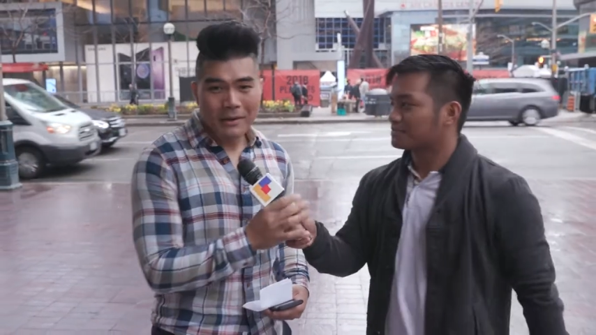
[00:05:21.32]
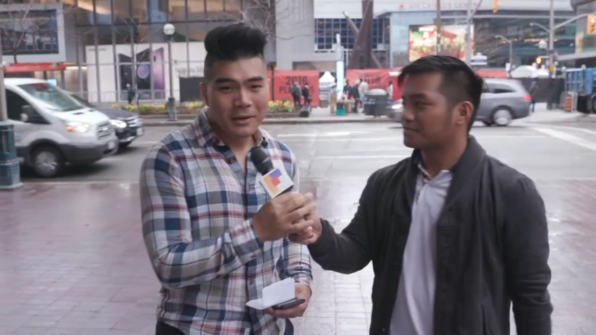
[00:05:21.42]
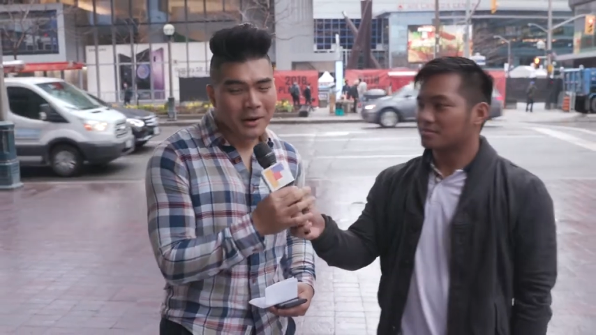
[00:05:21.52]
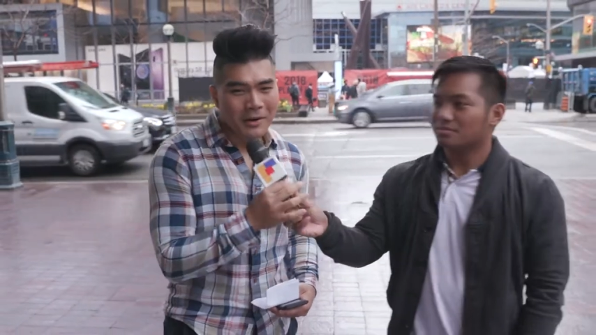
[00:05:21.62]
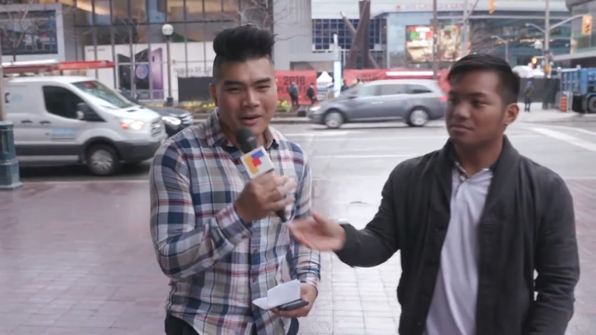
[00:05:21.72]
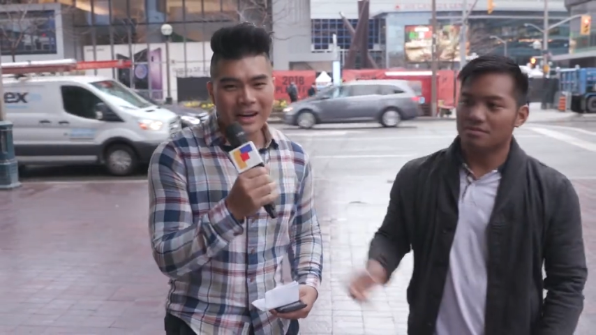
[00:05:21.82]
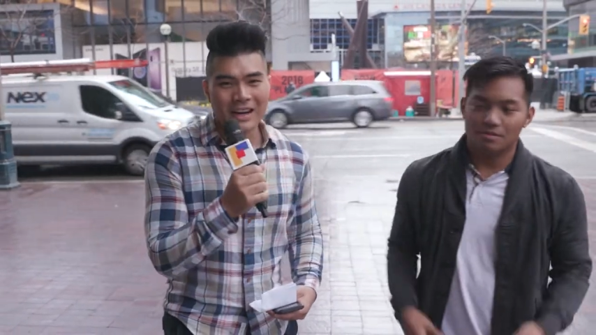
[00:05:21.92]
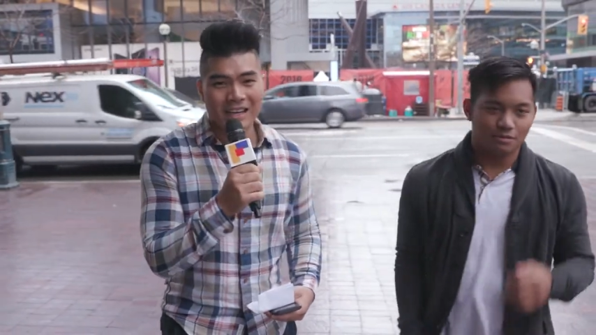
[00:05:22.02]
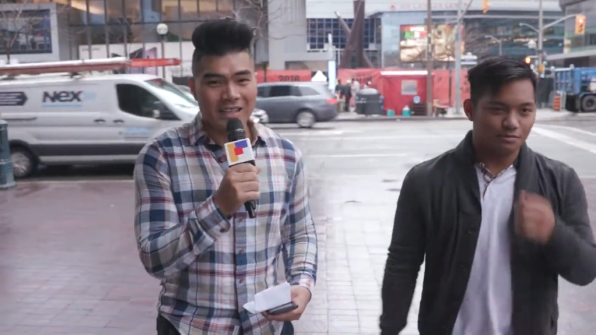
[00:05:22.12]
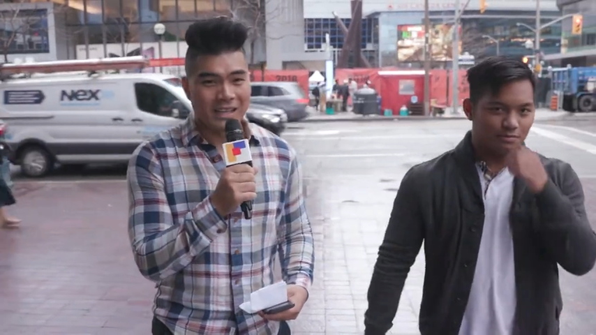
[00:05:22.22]
Speaker 1: gonna go.
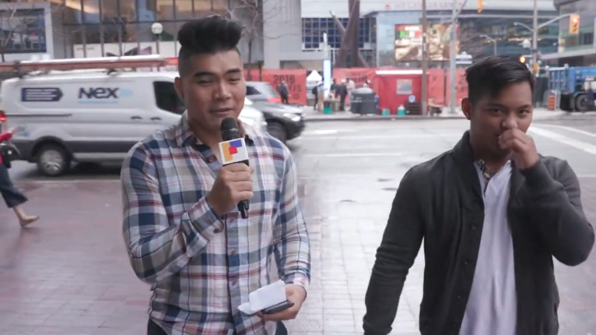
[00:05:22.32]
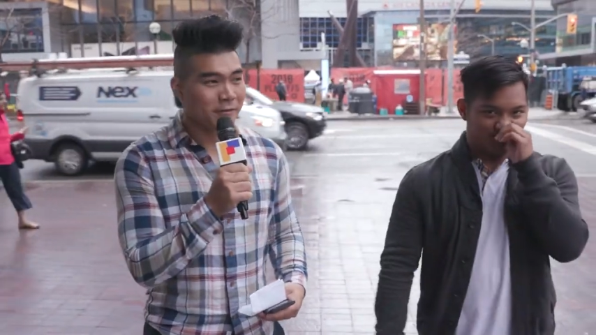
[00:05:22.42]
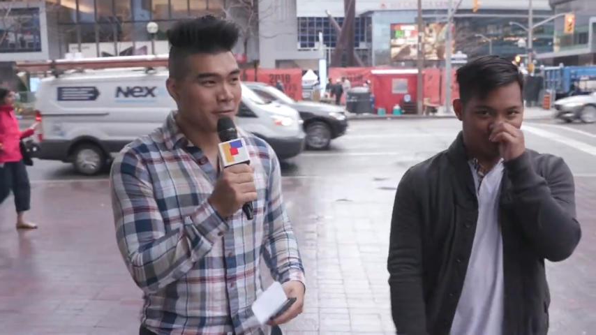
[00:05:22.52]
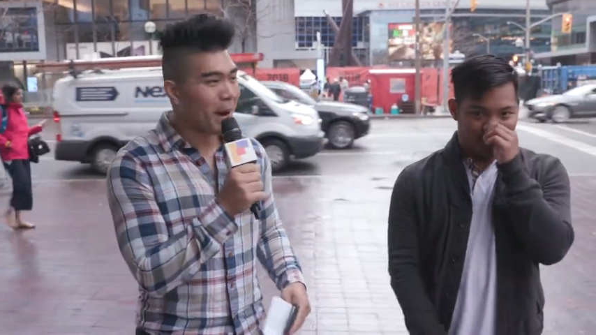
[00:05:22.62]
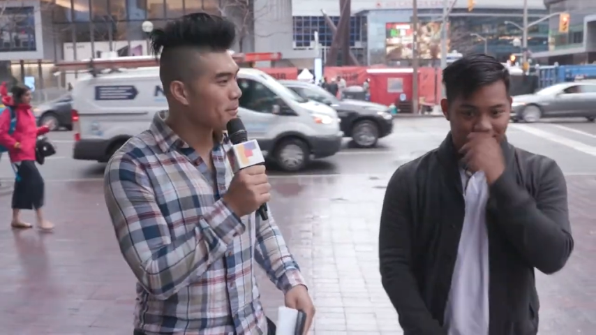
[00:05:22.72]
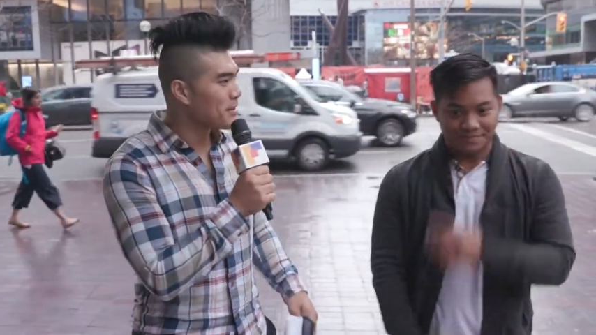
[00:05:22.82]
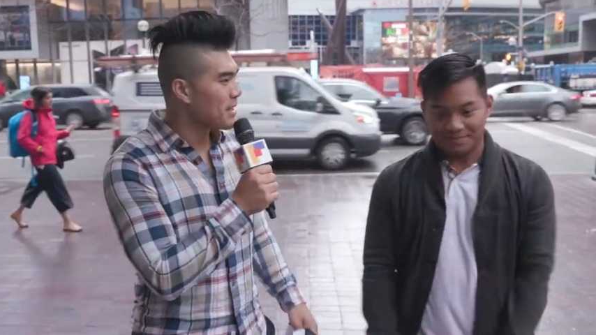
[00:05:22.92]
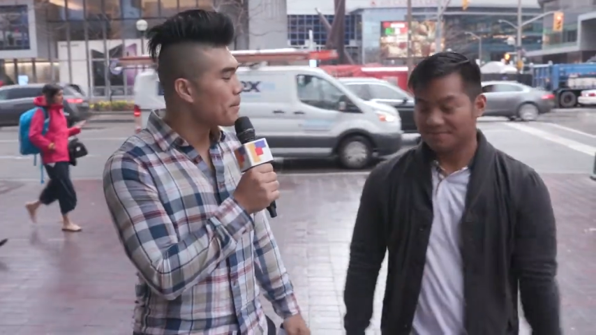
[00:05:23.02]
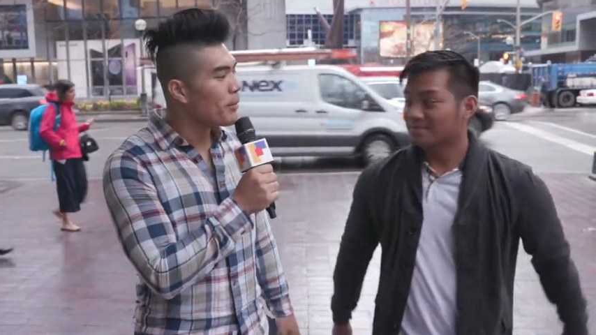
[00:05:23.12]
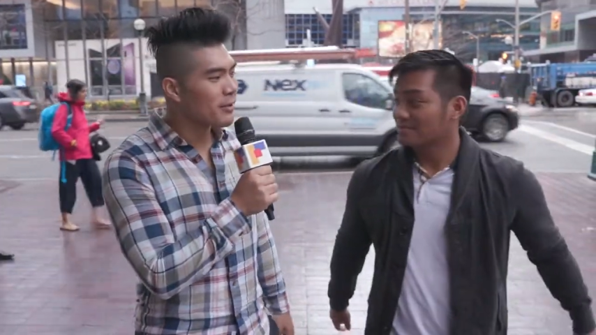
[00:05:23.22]
Uh, if the Raptors
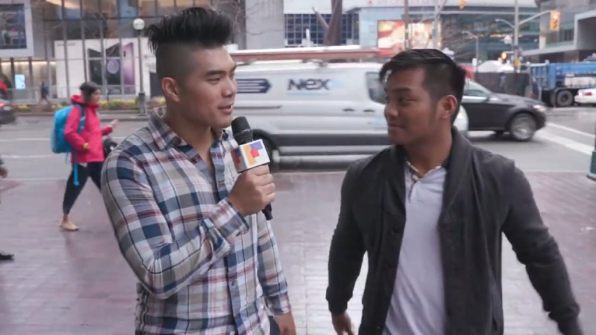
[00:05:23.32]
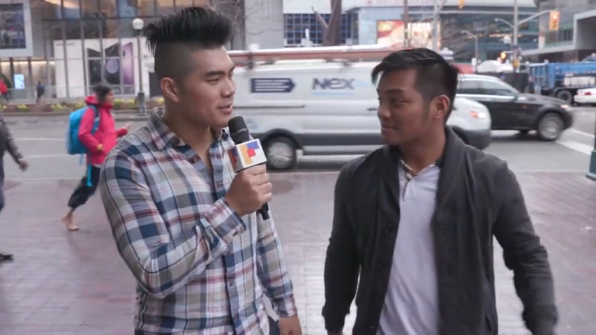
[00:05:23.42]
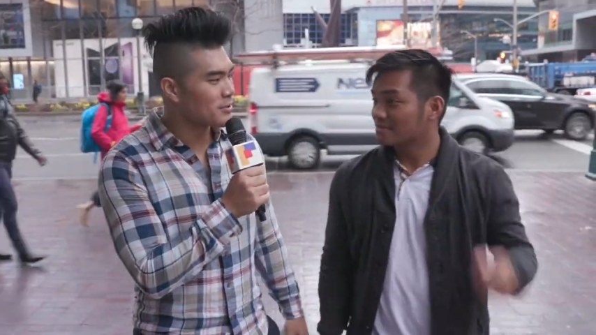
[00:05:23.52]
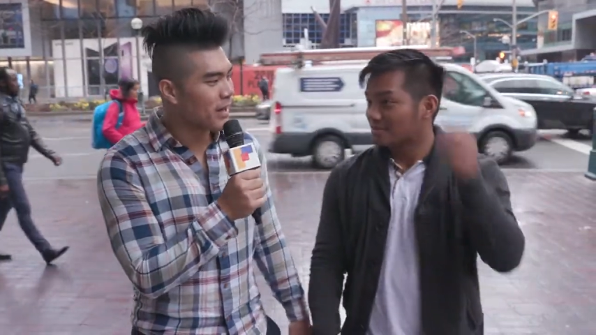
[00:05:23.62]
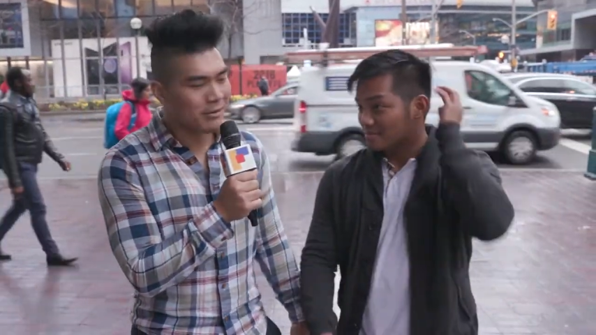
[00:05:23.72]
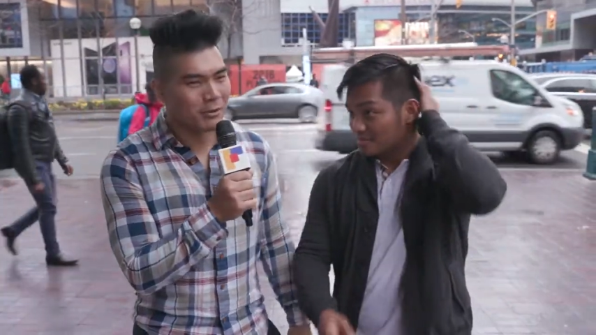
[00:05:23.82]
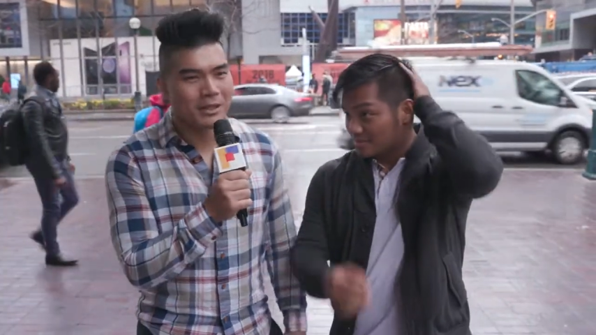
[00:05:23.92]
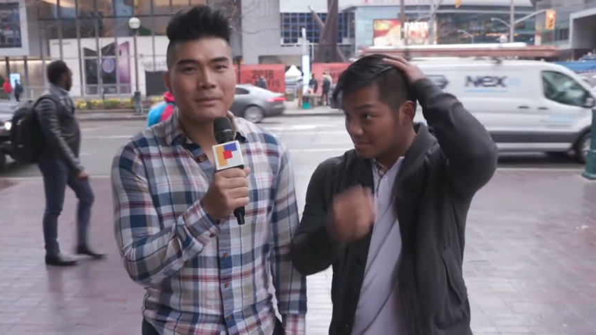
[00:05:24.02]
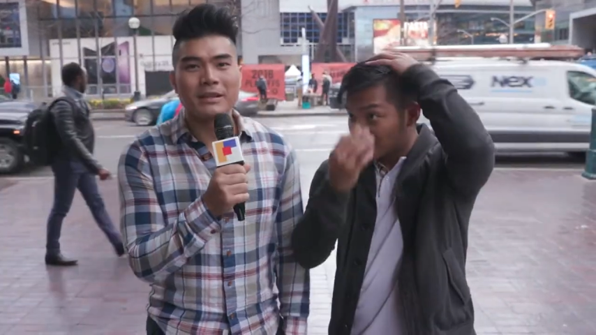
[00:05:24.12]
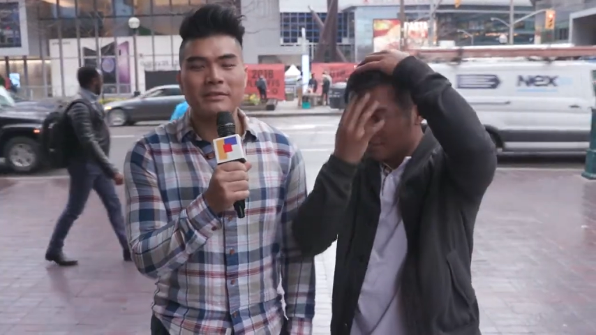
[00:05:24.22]
can pull this through, I
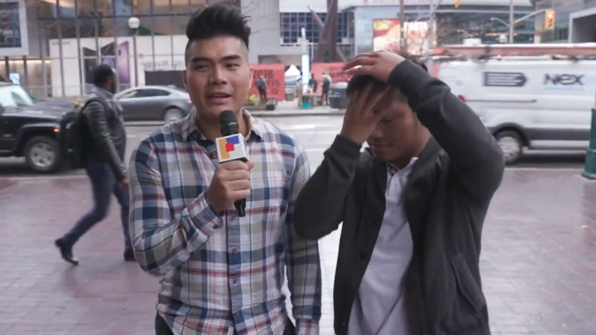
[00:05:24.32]
really believe